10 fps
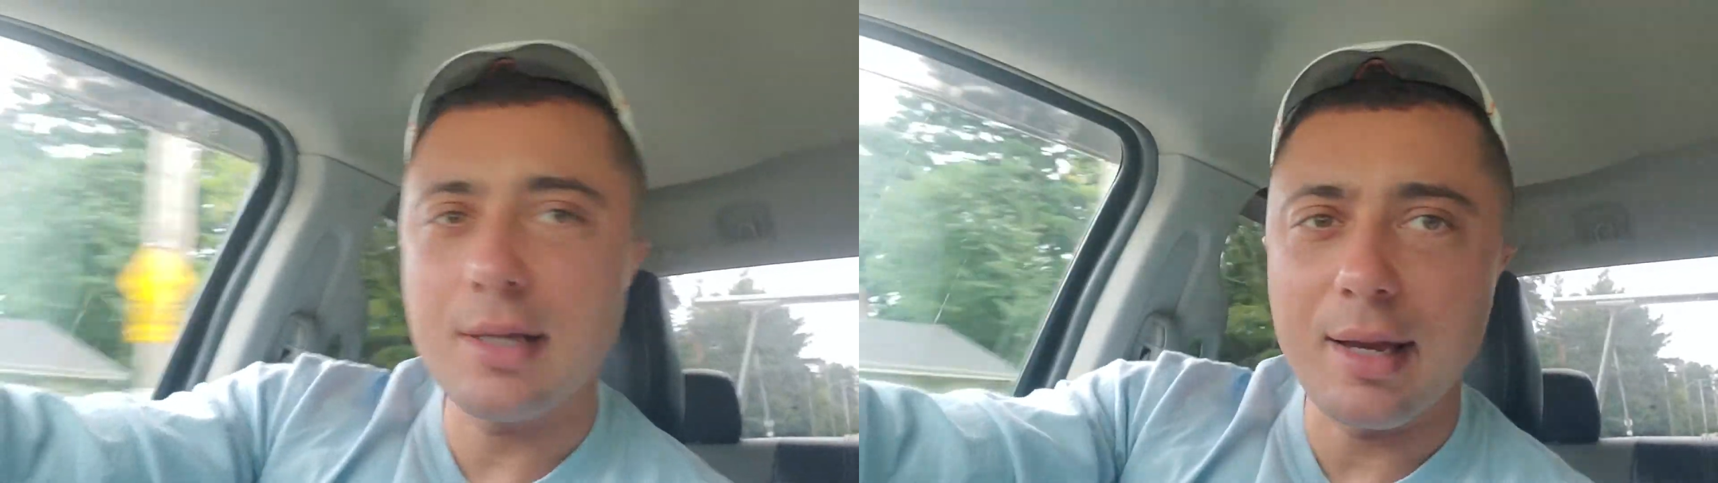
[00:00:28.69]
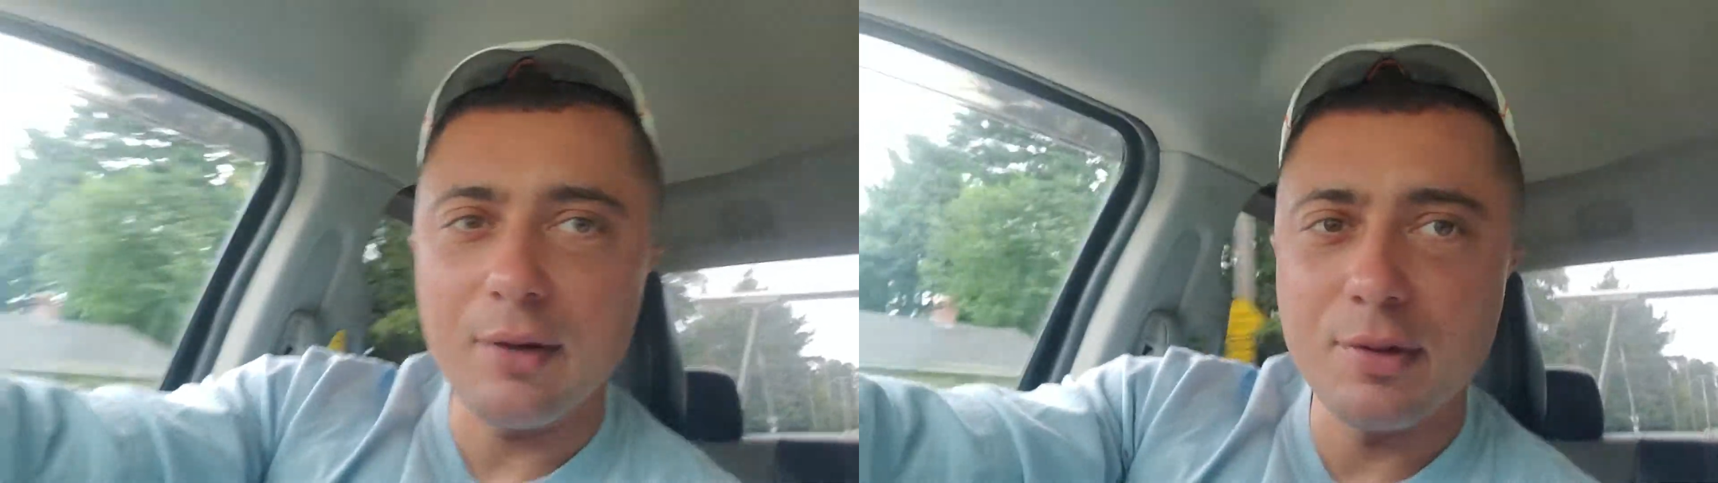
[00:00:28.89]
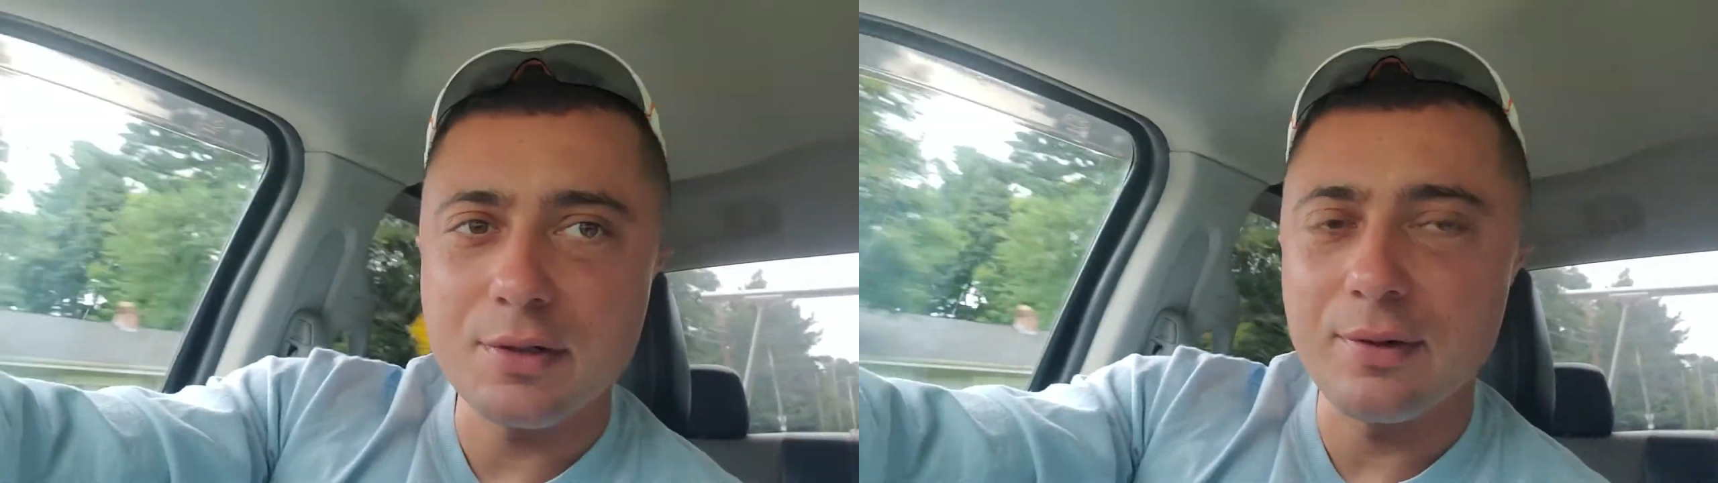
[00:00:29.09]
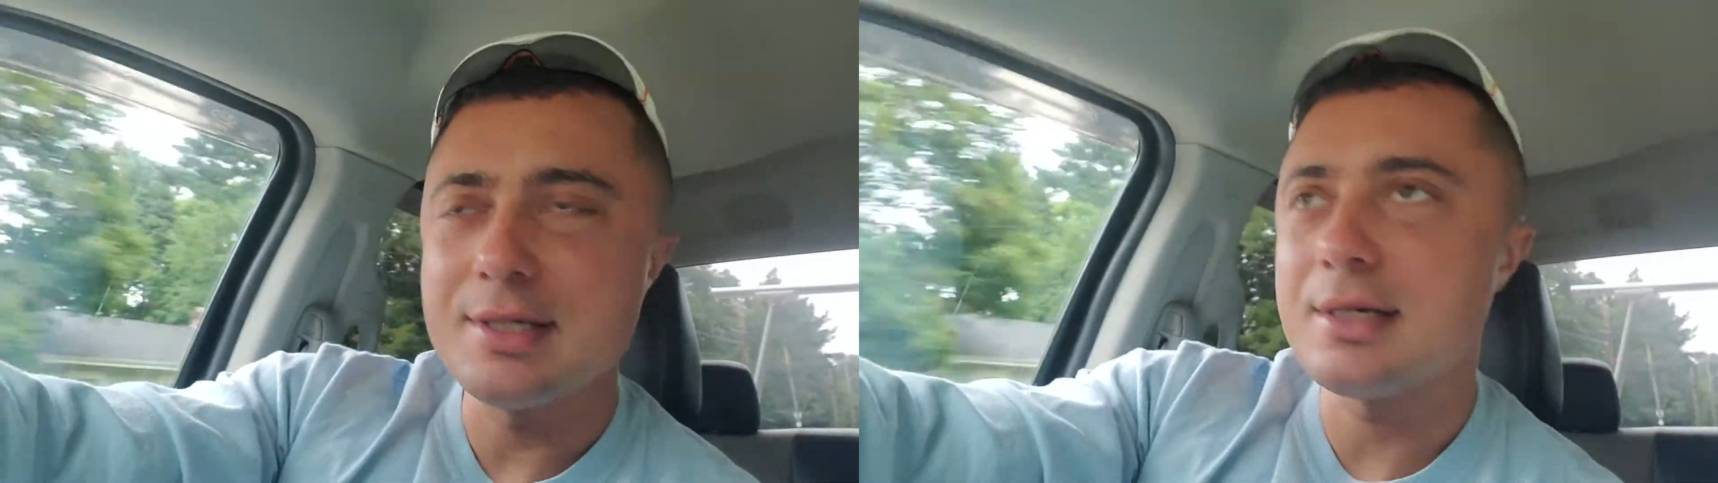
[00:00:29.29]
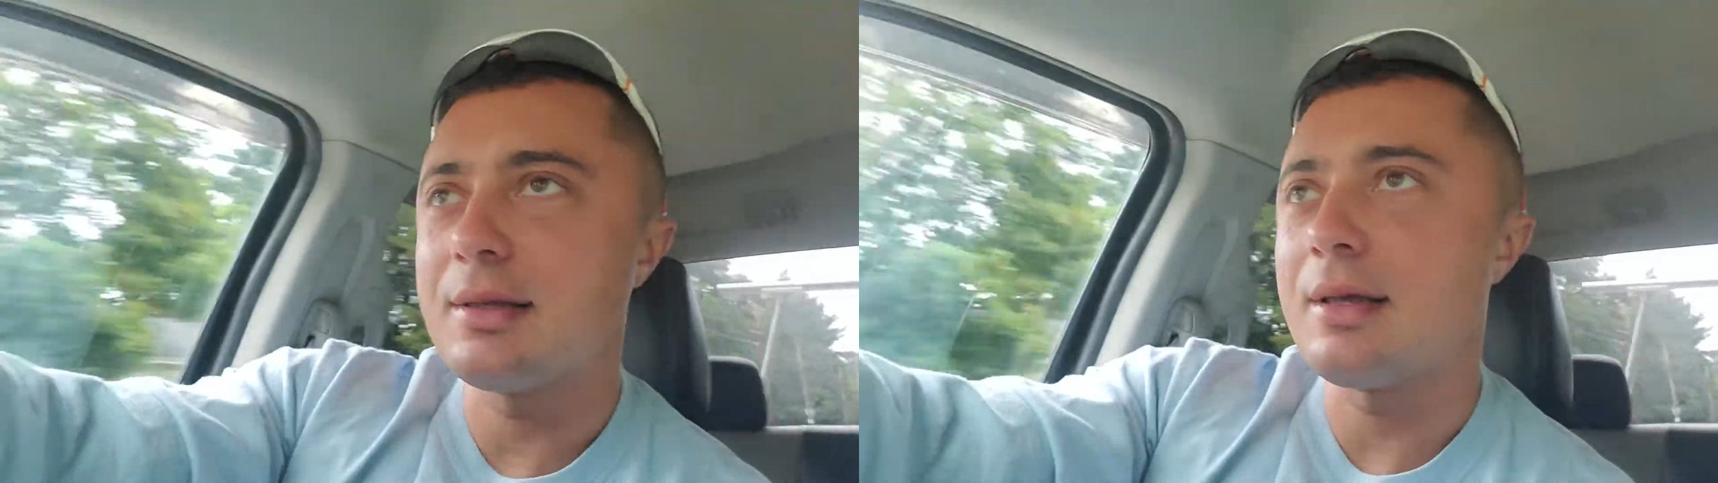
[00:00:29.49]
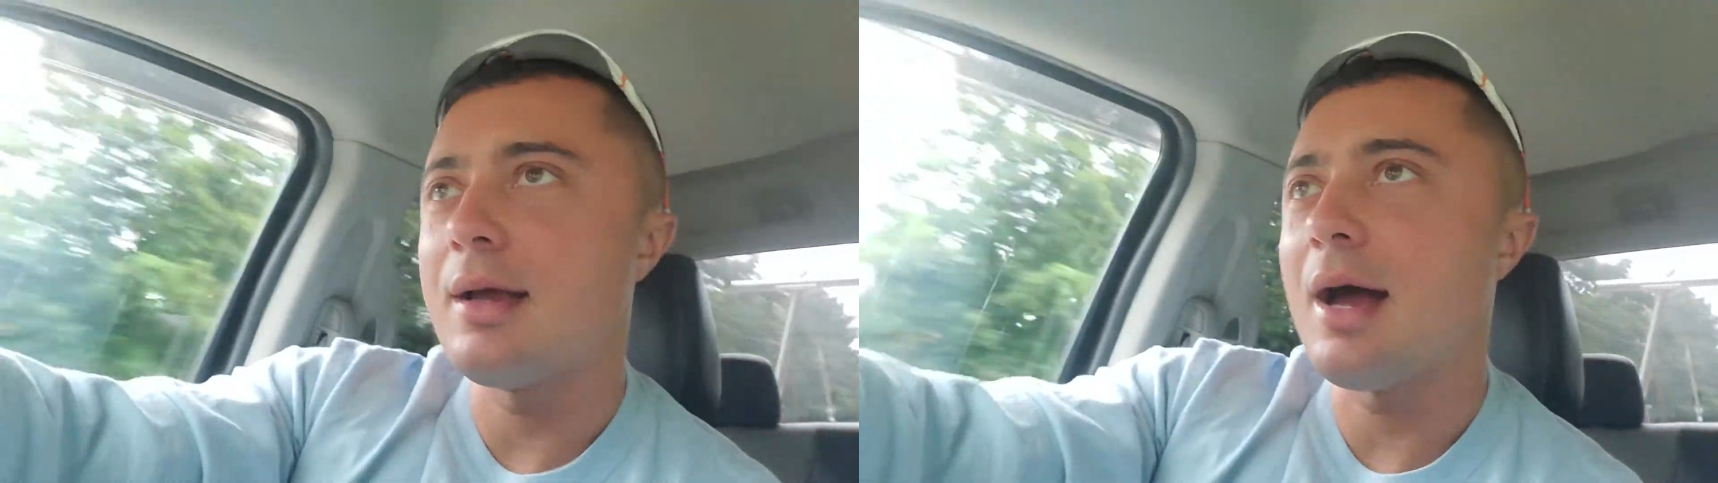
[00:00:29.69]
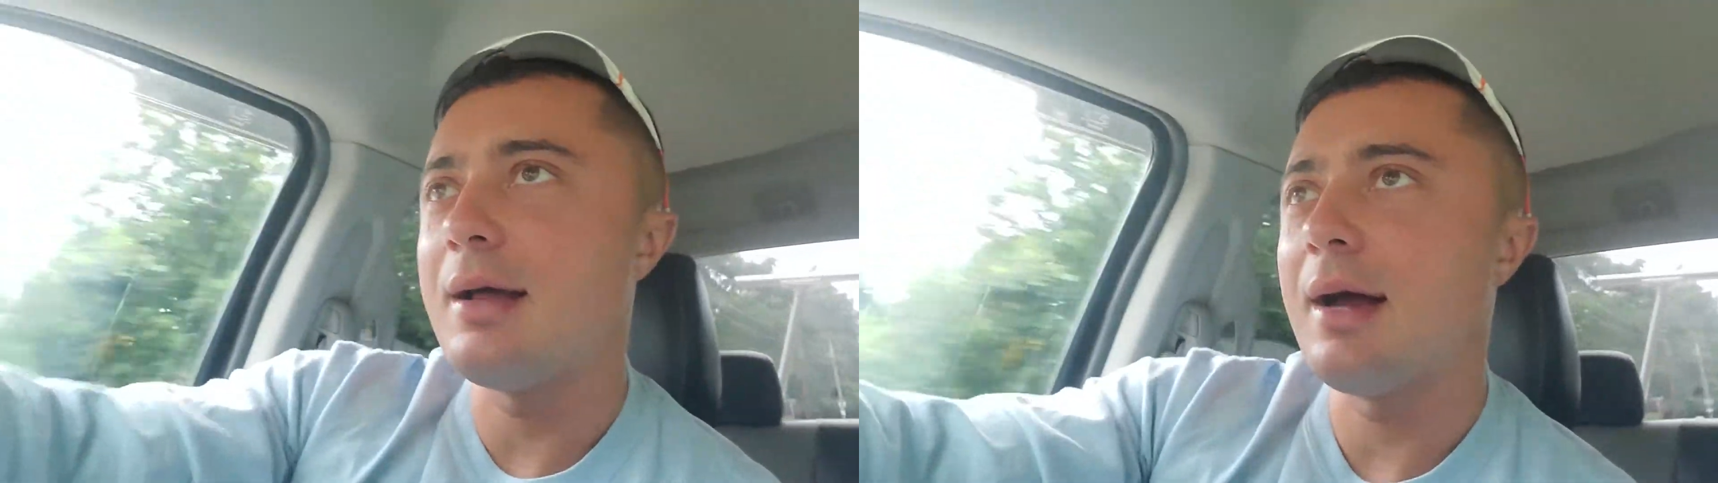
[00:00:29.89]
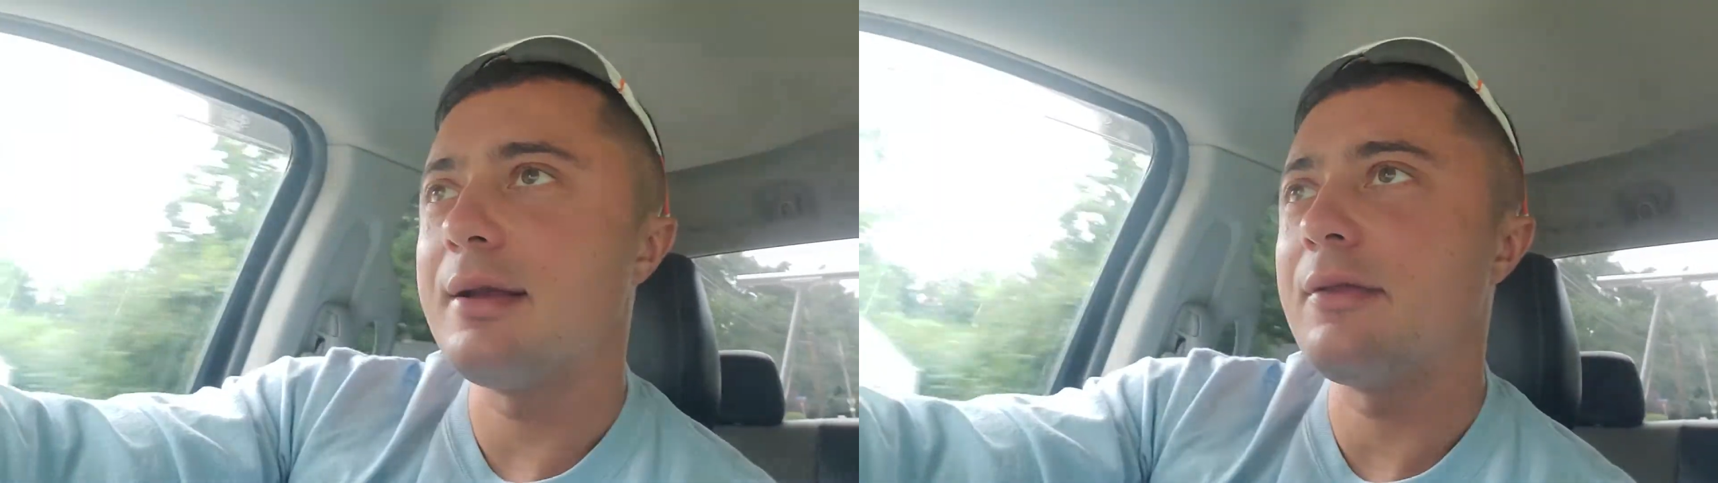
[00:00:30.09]
Like, it was recently
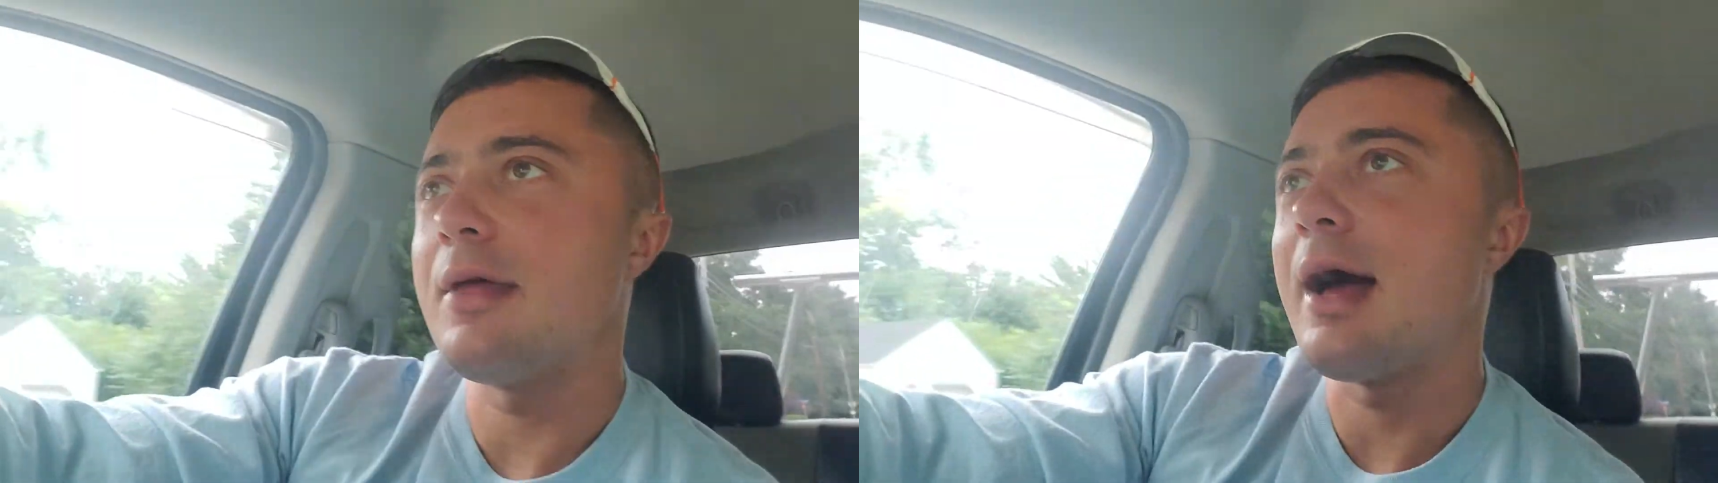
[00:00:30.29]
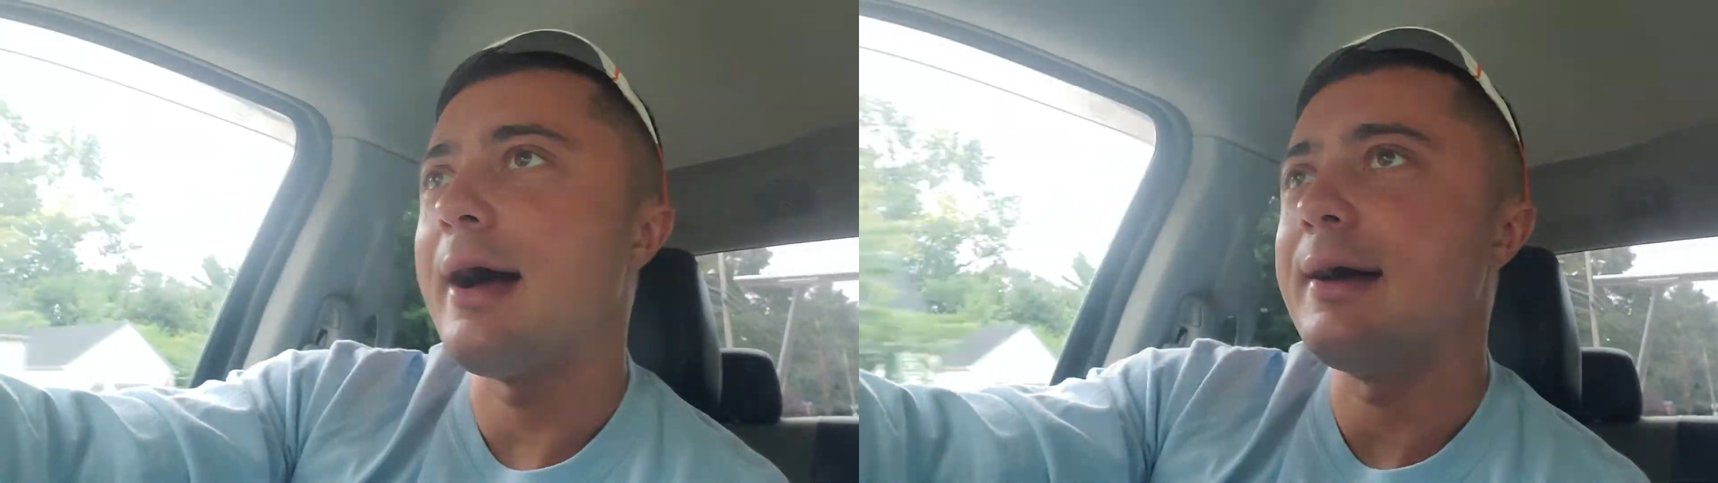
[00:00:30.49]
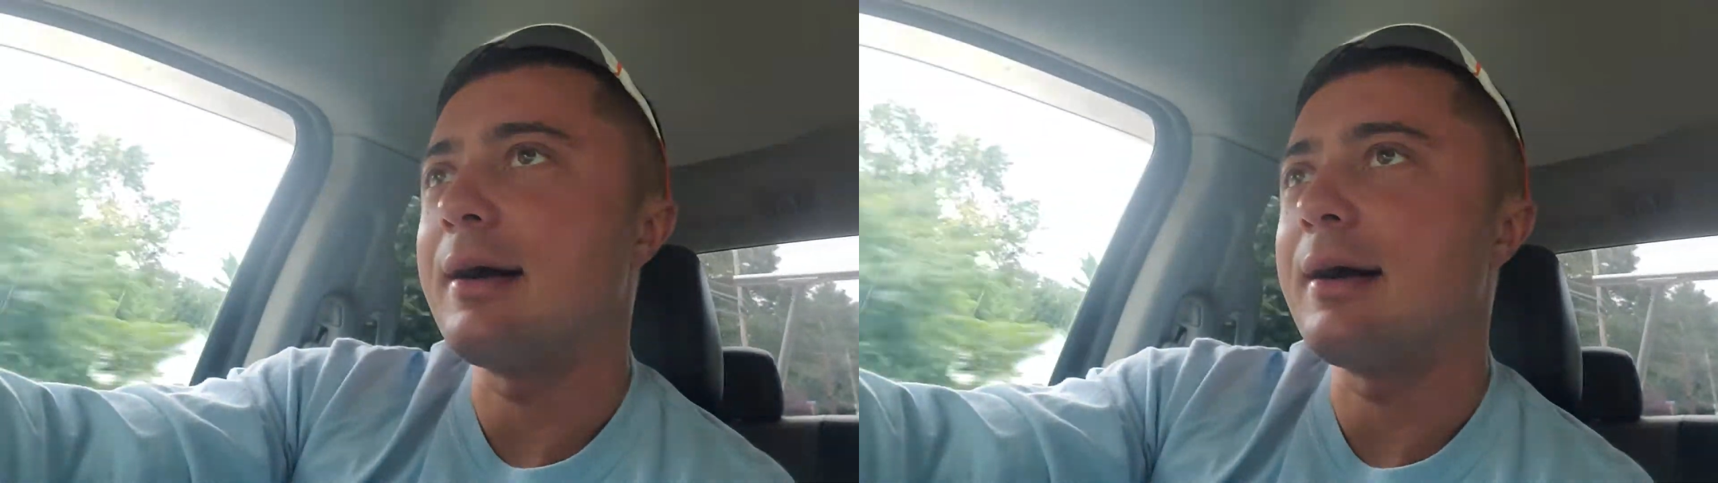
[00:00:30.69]
I did that.